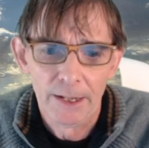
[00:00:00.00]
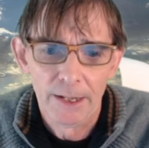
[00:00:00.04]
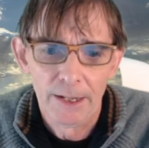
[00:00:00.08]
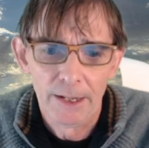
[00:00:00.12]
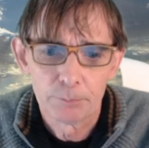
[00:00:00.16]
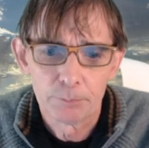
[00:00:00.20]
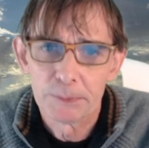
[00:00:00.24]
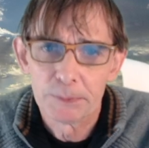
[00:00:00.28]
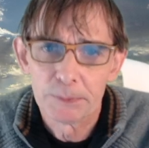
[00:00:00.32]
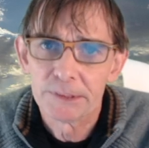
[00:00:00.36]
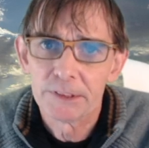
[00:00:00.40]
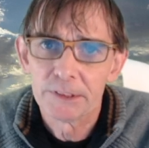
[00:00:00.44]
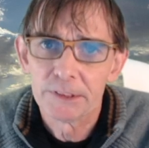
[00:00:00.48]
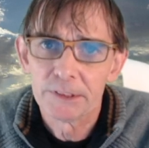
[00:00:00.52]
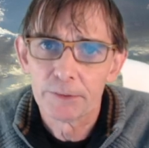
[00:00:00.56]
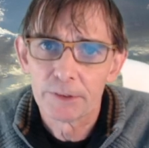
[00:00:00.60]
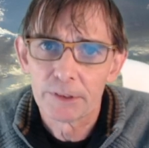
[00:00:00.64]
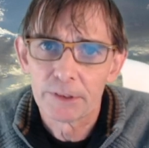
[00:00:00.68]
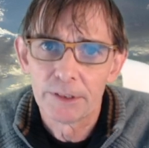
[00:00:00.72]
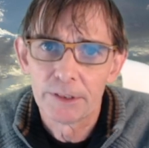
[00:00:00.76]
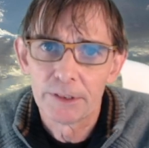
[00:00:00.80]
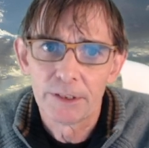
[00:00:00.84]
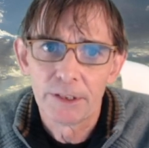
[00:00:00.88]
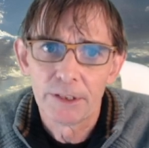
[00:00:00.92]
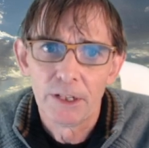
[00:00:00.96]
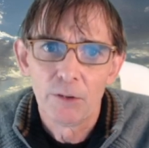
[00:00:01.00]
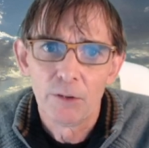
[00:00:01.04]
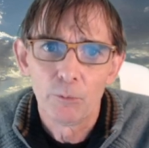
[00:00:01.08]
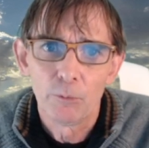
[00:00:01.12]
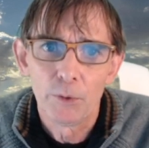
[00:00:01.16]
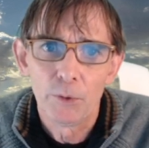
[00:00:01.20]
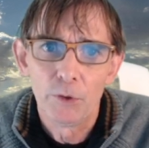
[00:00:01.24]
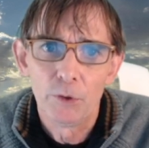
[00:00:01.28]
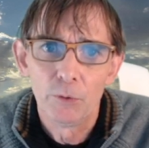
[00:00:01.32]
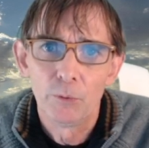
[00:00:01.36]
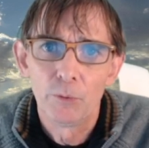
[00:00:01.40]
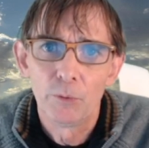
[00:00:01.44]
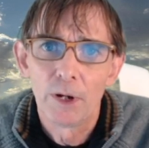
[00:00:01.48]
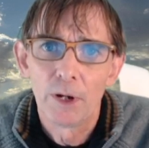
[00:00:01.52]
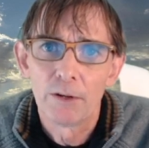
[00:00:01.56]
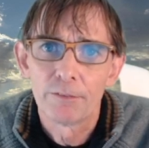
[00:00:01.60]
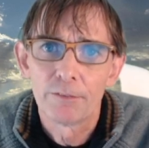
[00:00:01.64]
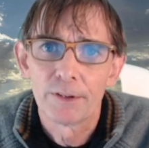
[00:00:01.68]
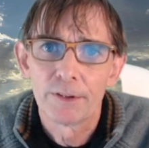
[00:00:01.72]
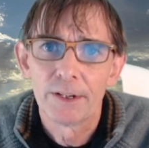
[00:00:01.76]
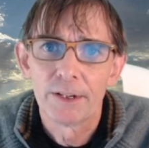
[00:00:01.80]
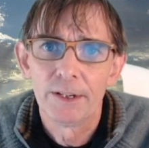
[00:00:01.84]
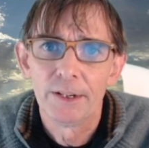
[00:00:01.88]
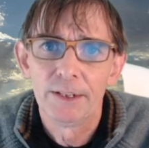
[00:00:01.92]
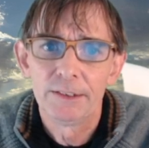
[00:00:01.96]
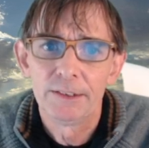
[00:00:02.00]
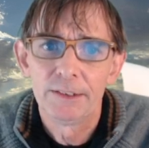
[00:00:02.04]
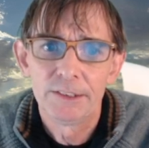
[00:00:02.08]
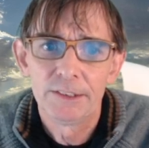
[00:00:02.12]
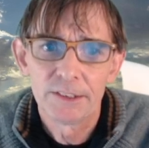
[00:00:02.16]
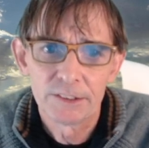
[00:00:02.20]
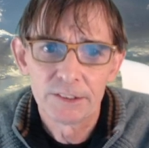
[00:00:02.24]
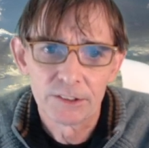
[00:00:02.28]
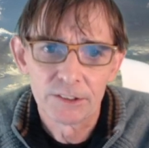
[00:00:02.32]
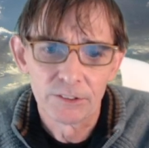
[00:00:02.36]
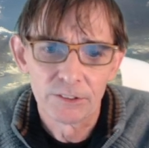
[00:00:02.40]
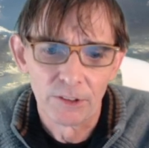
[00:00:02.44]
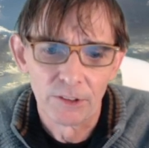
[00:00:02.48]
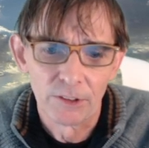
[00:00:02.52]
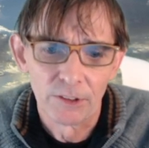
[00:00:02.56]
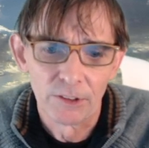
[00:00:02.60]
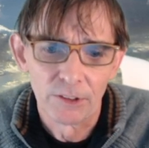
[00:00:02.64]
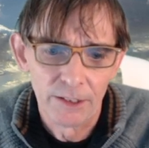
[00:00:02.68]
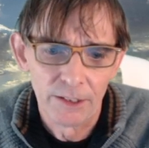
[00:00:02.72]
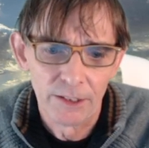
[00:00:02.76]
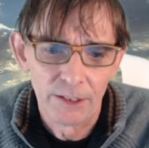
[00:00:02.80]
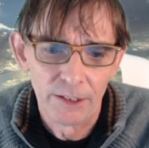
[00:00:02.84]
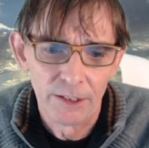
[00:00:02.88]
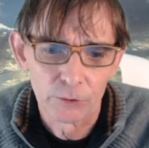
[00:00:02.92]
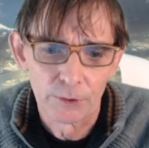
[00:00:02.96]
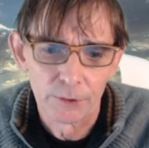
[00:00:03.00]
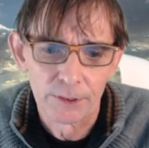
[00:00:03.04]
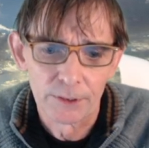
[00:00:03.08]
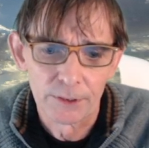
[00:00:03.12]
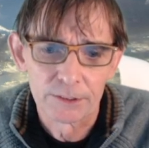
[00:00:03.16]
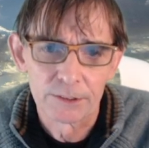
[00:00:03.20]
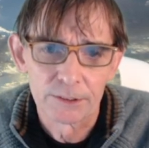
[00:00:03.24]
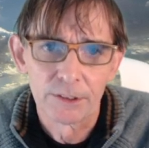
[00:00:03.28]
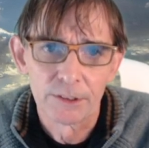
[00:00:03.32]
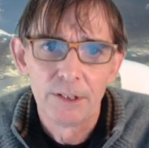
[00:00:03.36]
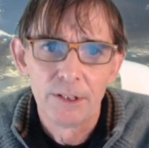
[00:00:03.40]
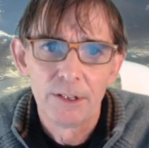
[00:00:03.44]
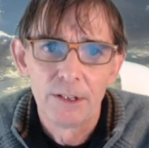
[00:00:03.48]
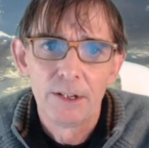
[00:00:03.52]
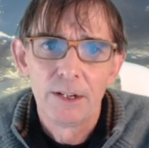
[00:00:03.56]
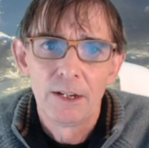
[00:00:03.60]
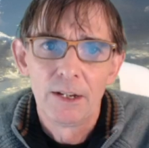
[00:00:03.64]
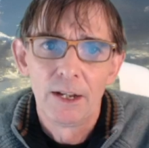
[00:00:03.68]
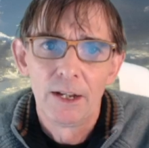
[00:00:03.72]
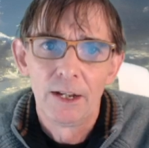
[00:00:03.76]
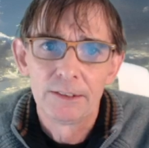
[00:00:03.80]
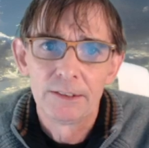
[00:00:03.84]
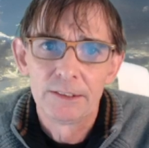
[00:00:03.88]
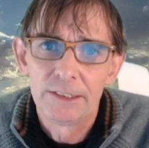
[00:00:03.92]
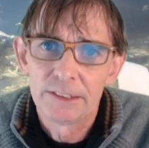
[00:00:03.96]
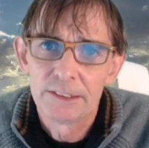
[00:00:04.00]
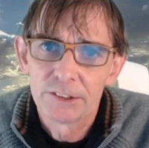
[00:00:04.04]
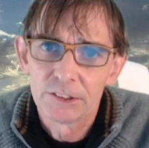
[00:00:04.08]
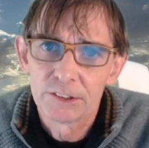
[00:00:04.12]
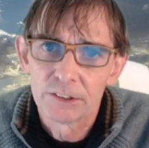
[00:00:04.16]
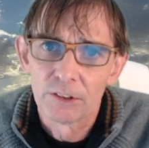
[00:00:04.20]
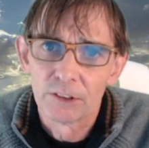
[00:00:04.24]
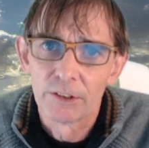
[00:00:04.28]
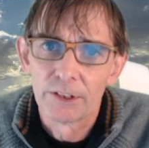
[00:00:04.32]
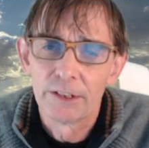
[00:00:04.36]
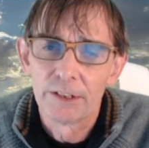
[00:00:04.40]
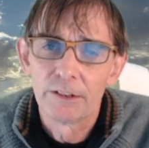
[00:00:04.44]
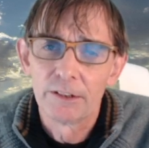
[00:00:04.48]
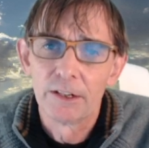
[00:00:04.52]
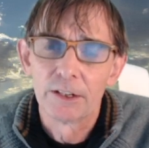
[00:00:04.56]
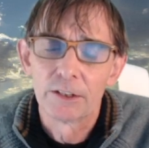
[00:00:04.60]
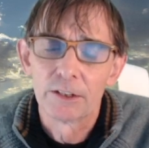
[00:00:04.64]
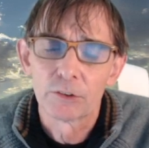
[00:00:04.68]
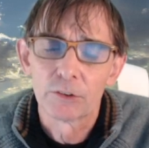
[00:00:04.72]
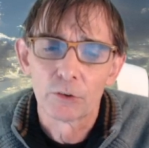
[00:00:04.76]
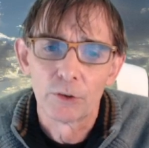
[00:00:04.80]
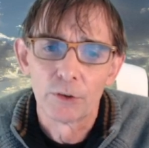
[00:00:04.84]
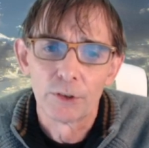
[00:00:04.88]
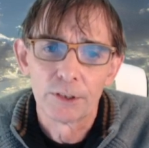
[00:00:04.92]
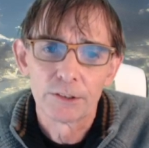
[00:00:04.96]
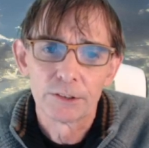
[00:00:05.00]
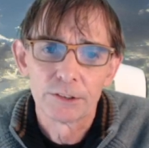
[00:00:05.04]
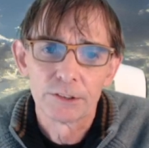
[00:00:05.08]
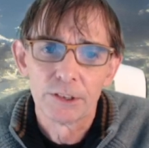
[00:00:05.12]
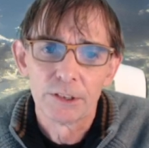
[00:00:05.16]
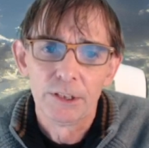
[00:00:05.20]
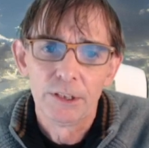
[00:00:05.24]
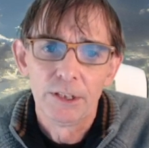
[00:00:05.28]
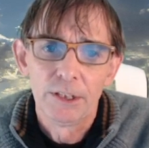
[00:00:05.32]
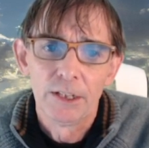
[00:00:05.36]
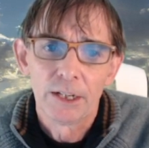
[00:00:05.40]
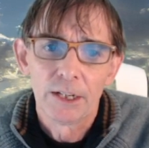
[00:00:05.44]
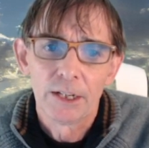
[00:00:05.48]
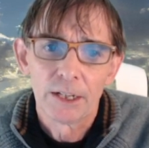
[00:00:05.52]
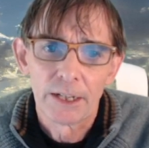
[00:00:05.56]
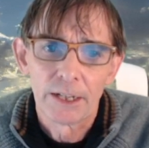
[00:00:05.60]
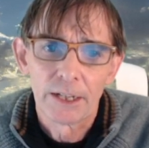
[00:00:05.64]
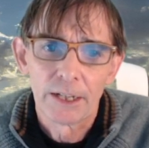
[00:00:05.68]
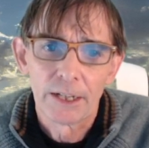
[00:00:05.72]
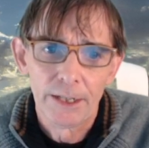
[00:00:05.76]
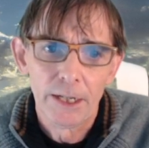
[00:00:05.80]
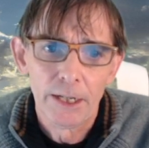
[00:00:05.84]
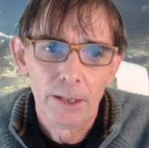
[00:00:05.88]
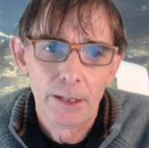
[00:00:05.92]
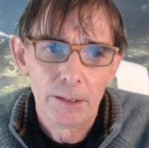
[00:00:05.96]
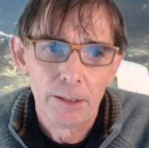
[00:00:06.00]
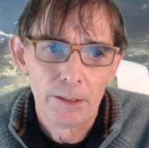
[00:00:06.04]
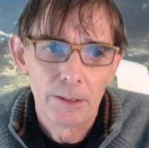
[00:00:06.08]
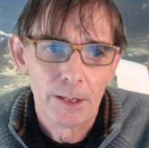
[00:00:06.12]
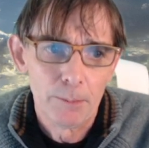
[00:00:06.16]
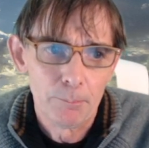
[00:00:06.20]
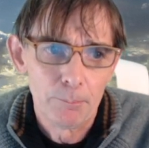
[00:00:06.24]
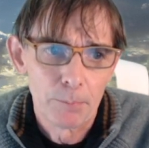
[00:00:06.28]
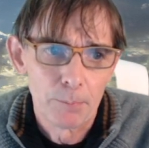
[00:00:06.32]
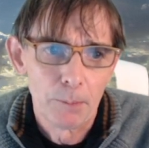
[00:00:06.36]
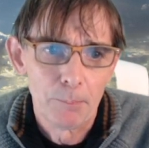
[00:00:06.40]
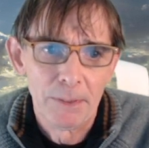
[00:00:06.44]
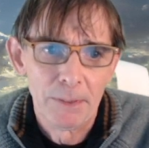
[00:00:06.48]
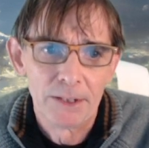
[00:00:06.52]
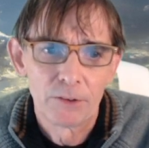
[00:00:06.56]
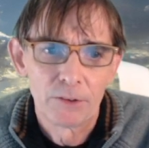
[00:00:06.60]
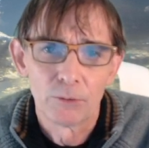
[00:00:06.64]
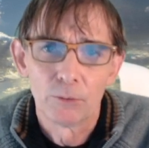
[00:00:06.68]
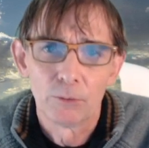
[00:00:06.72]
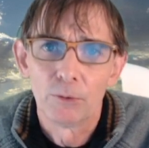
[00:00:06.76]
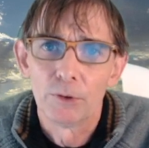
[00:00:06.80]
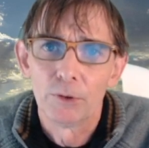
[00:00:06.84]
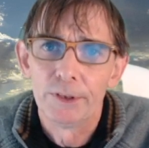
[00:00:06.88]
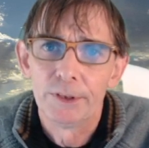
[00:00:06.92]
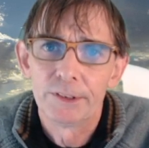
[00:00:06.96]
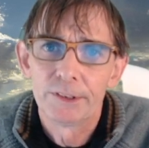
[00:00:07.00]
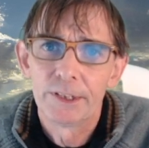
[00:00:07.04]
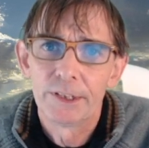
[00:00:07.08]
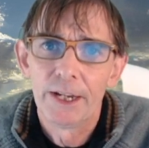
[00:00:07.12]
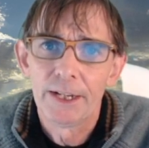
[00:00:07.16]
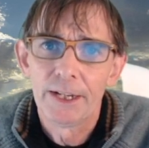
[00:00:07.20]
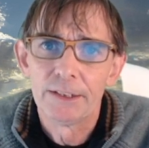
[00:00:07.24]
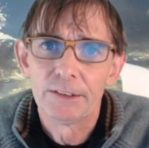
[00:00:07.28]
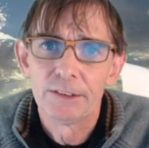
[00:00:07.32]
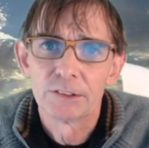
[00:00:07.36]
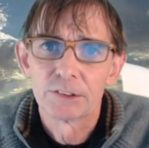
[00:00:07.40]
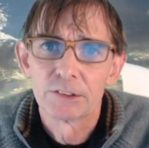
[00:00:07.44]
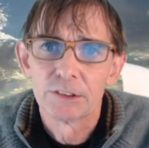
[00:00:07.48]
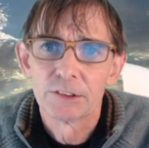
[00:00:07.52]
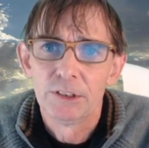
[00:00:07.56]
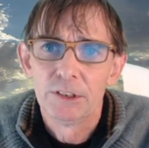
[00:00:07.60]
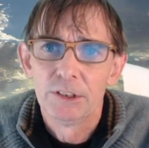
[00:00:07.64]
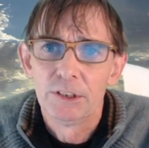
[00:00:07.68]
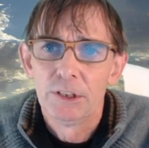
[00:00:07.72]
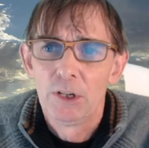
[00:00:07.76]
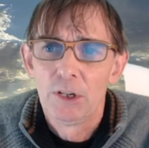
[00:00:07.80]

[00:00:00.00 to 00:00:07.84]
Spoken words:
And specifically, we do everything in digital electronics. And digital electronics can implement all these gates.